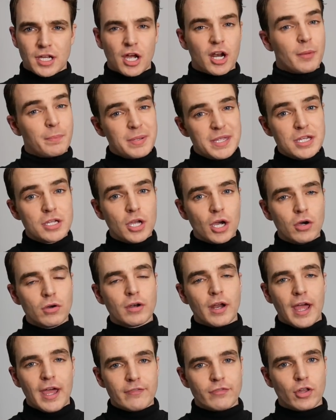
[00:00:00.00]
like on a pea
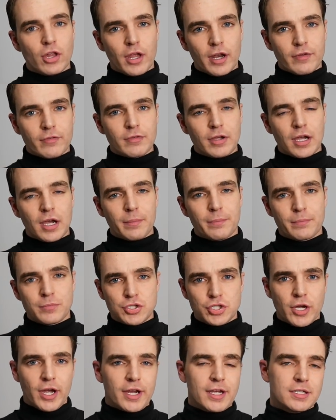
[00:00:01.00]
coat, I have a lot of
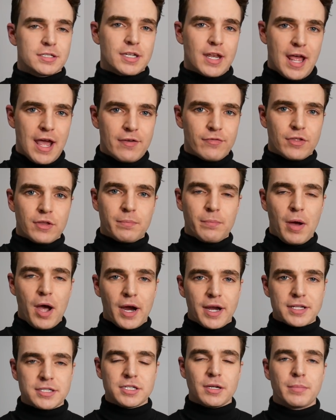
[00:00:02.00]
jackets that have the
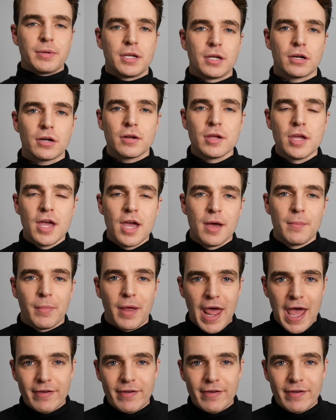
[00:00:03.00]
pockets up here, but